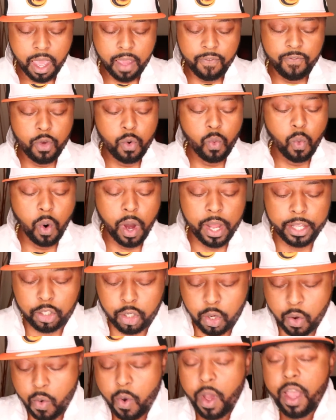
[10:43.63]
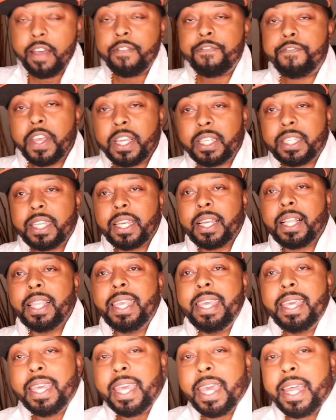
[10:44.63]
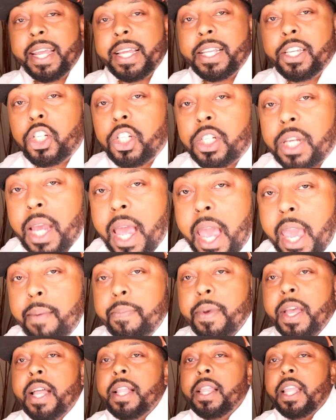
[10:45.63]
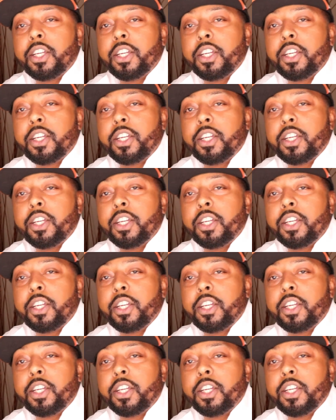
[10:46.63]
If you want to physically get in shape,